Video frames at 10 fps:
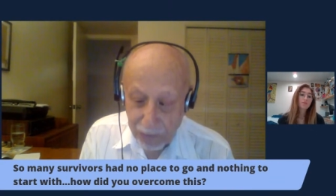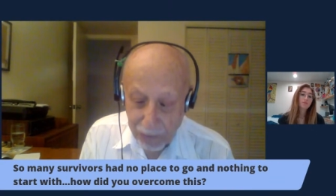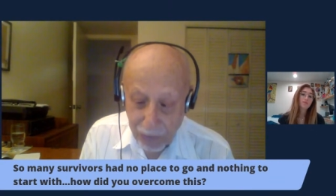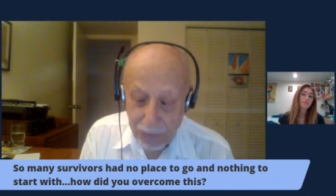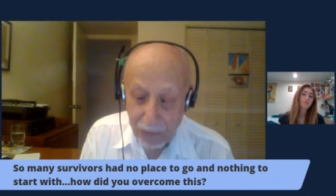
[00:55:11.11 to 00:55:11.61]

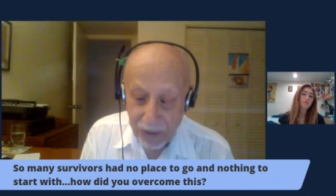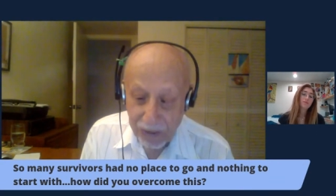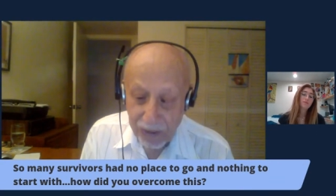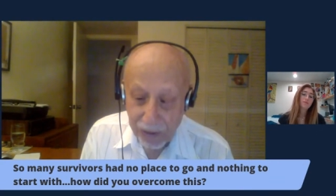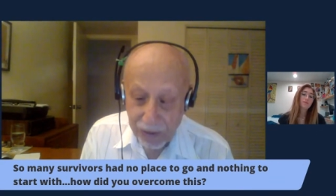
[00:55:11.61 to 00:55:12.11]
probably
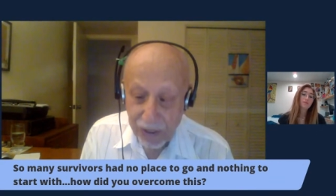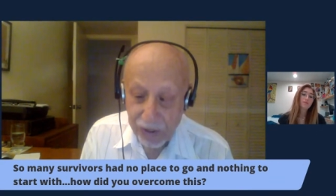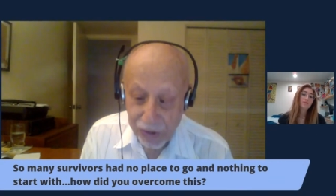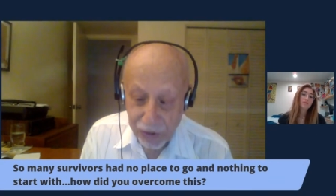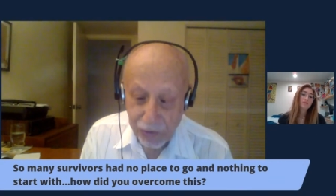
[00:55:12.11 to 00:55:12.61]
the, the
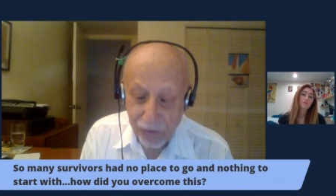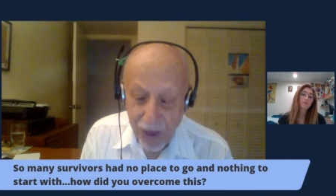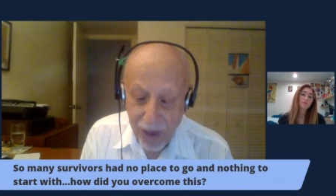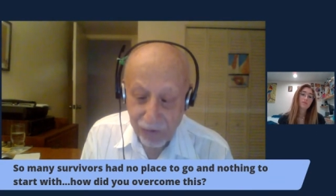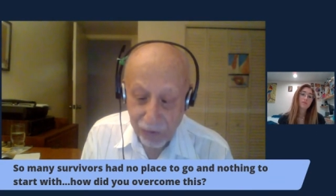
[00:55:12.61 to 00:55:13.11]

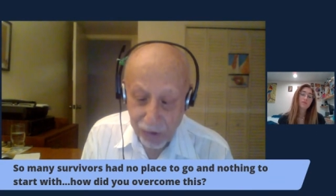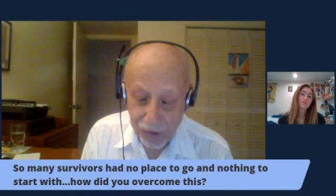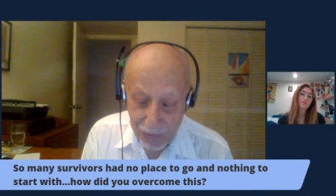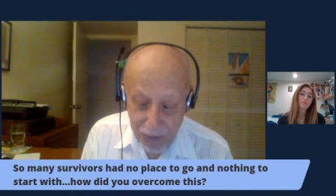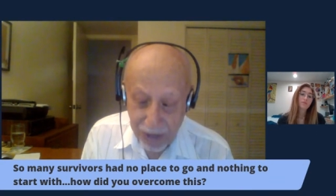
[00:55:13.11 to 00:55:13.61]

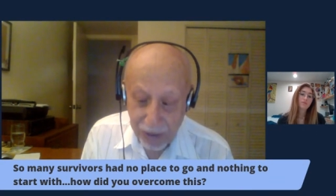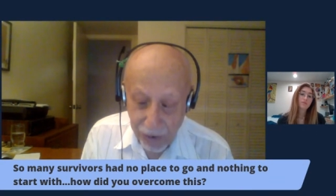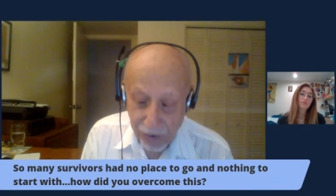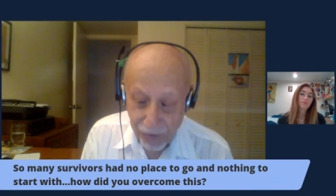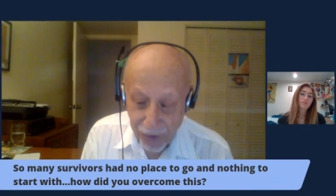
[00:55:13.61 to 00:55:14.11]
survivors, many
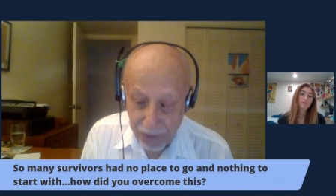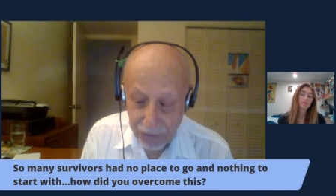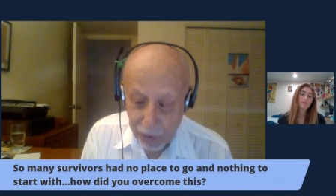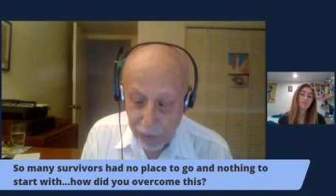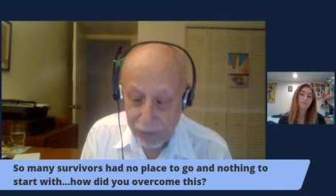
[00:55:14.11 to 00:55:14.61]
of them
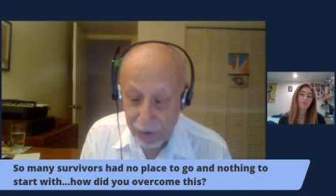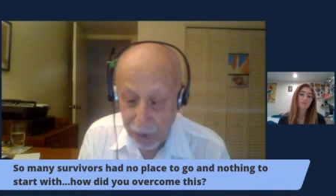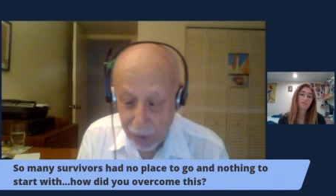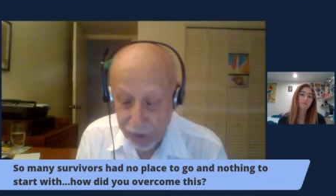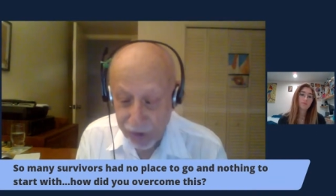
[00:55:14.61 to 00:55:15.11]
who were
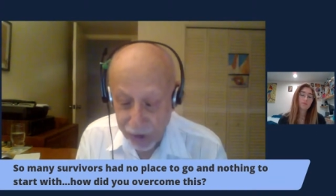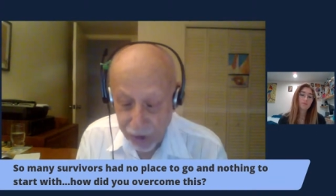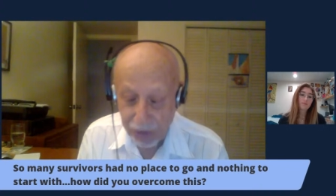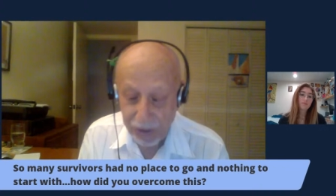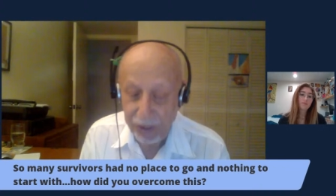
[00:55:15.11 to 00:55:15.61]
not
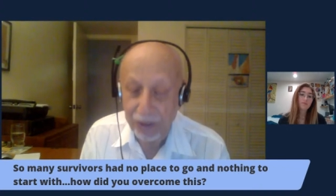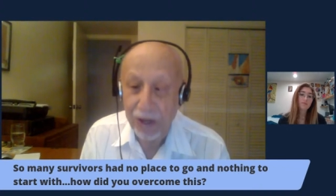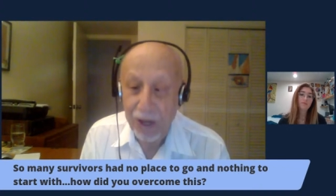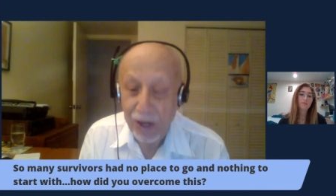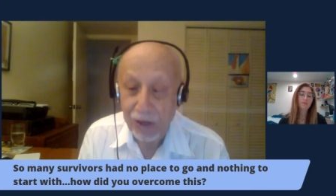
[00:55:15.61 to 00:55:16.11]
stuck in
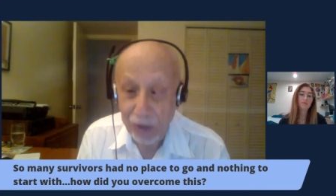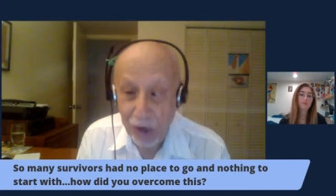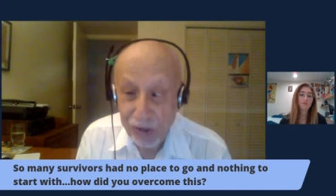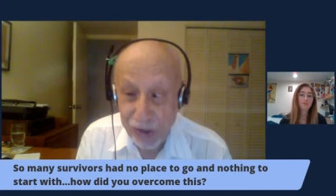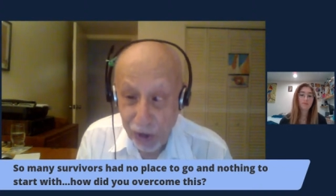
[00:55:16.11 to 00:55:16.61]

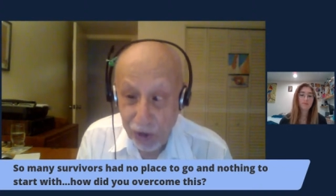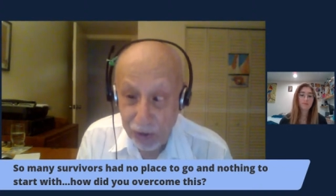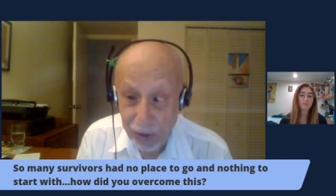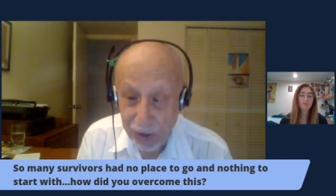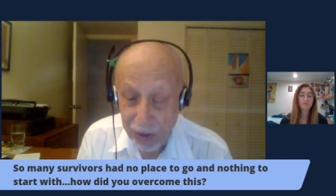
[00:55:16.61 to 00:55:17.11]
Russia
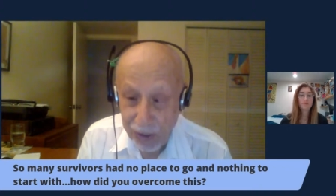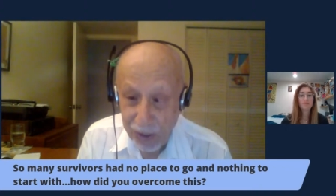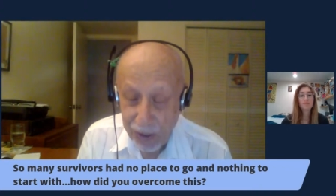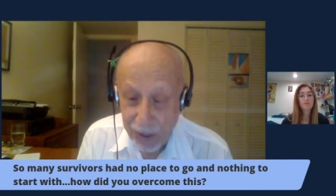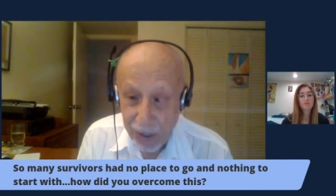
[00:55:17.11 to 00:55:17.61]

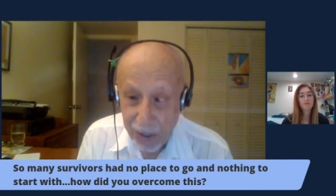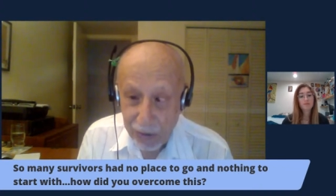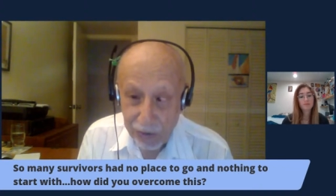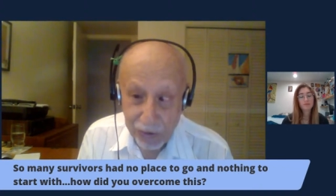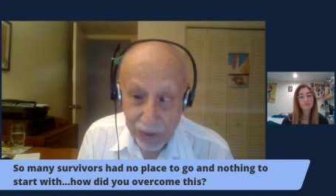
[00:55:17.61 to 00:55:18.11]

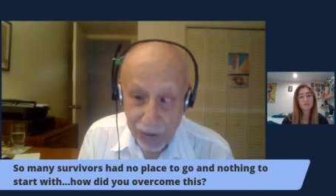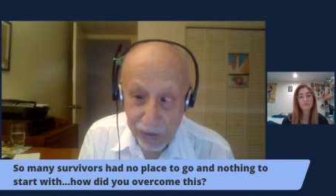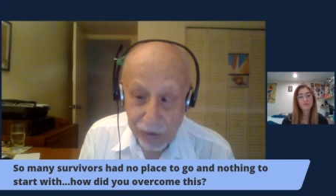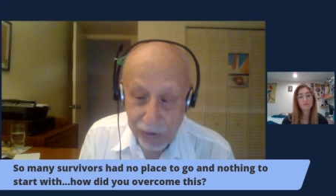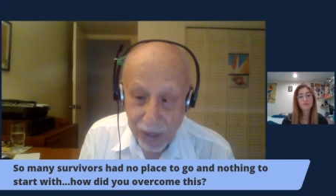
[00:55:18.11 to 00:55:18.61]
or the
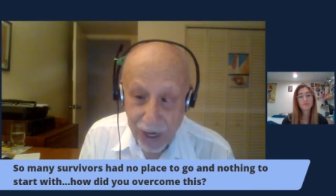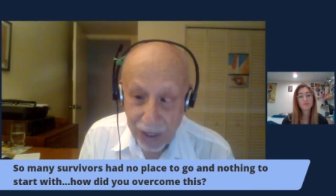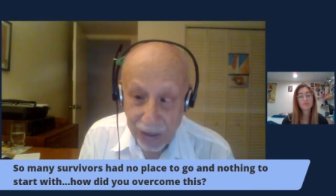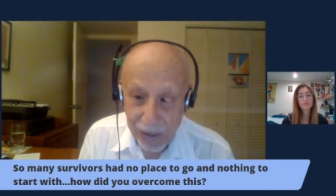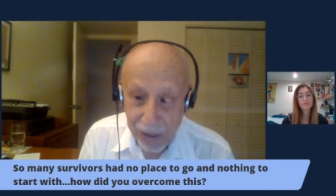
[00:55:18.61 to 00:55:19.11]

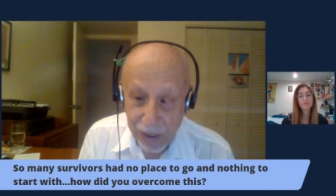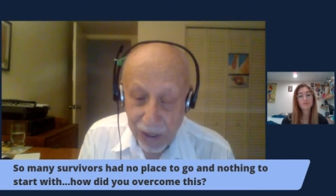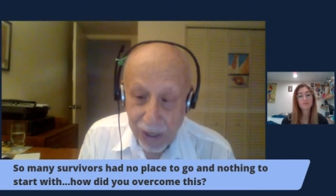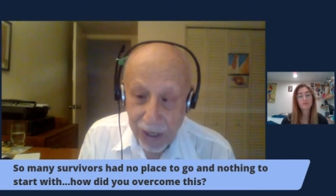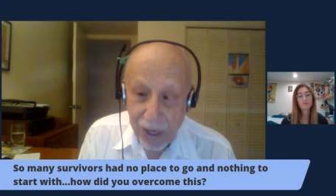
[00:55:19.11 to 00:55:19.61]
Ukraine,
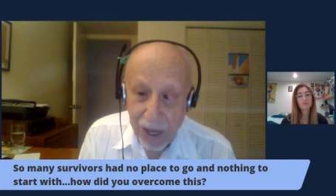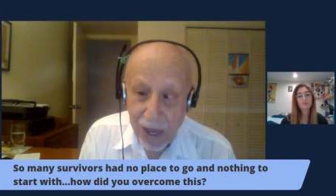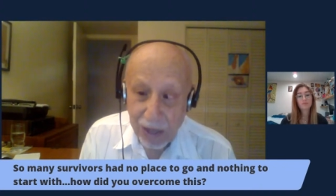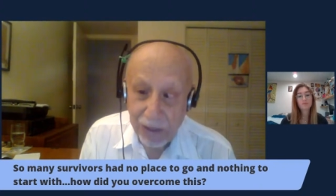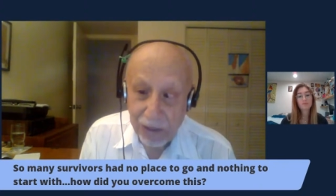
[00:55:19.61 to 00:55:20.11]

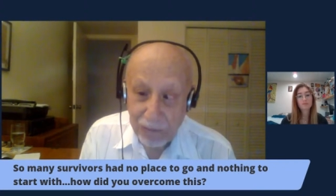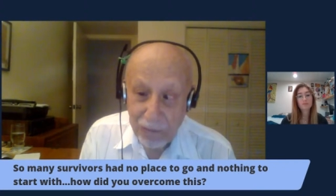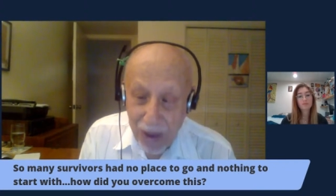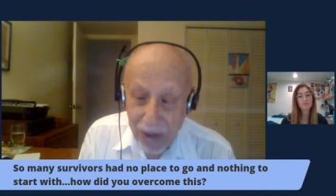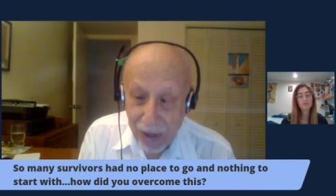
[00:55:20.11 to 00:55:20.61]
had
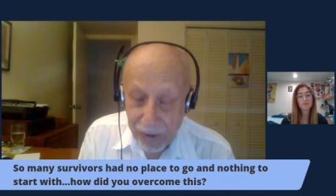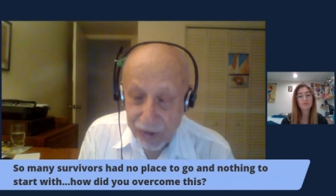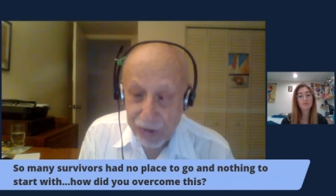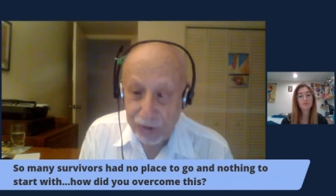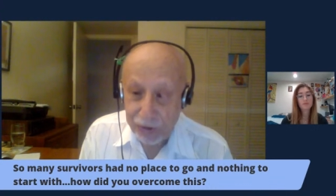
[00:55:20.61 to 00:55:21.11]

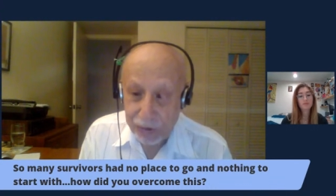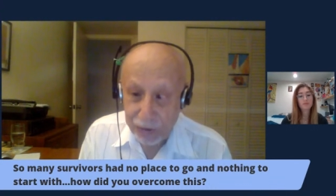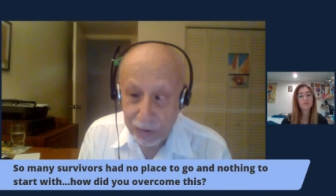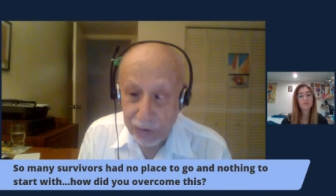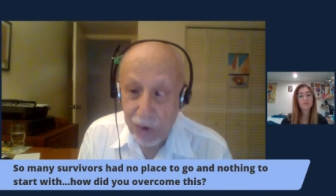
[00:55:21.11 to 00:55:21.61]
managed
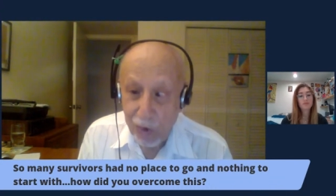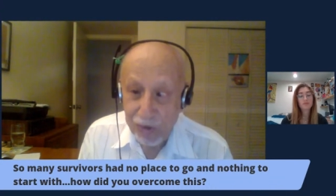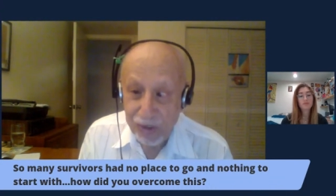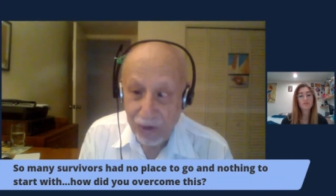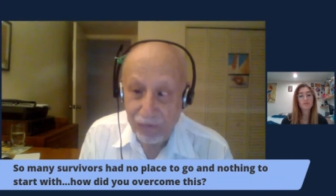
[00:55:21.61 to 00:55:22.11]
to go
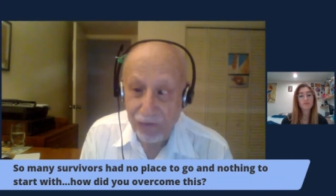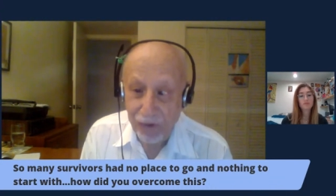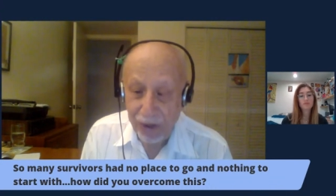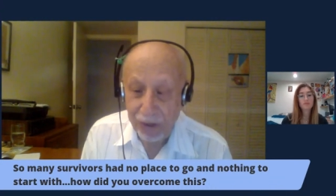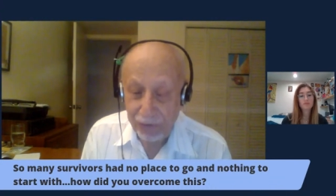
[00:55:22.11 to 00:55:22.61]

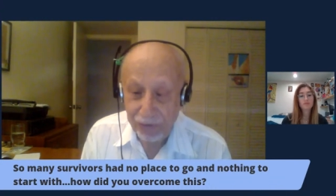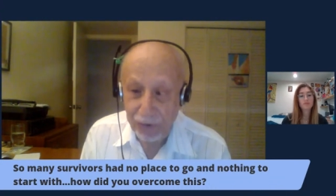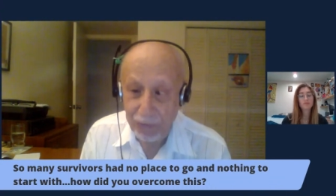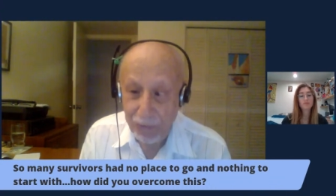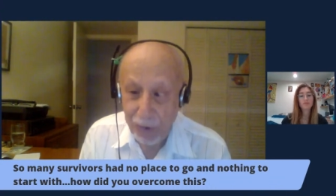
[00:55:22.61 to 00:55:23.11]
somewhere
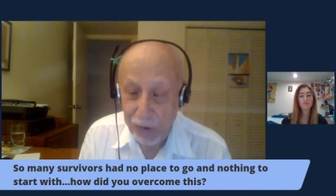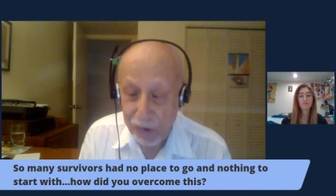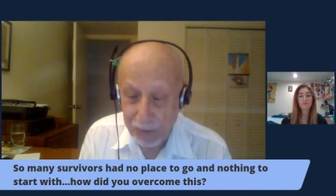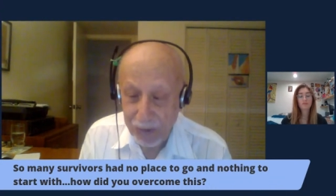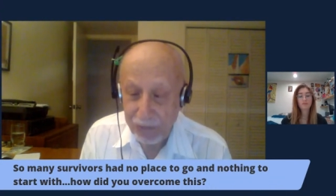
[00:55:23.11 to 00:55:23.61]
from
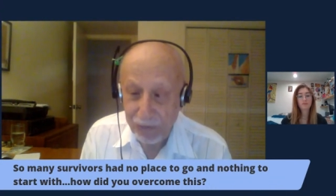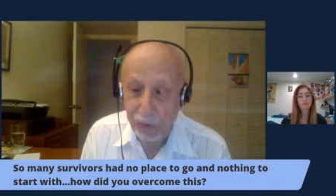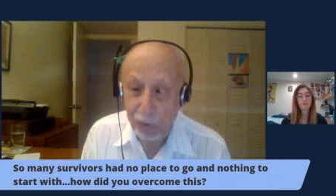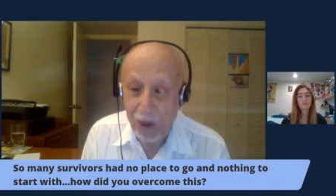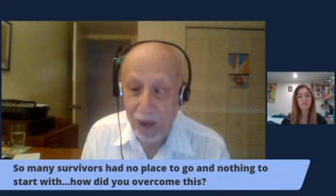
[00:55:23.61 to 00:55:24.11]
those people
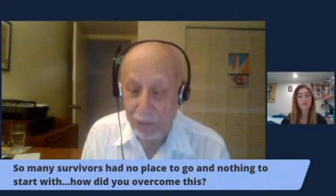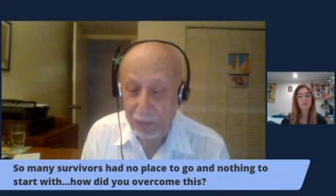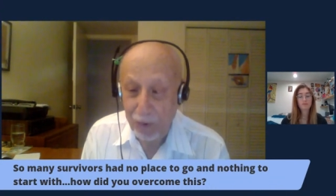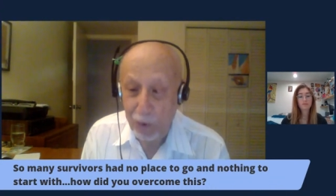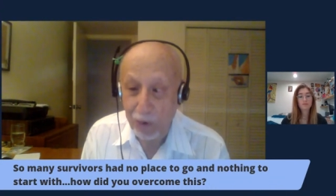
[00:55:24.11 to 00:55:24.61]
who are
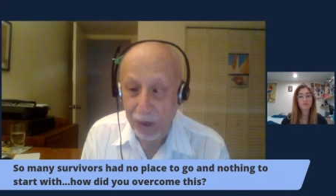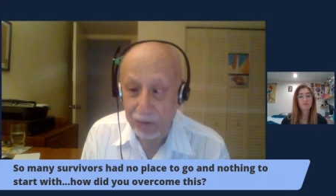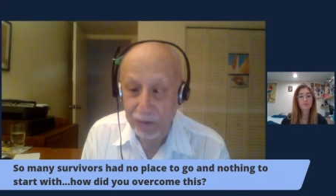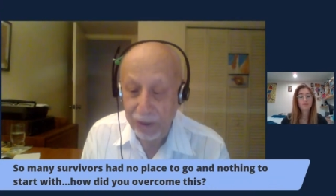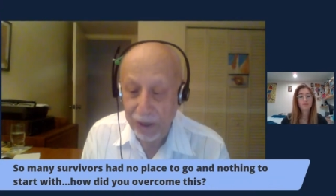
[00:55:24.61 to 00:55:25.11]
Poland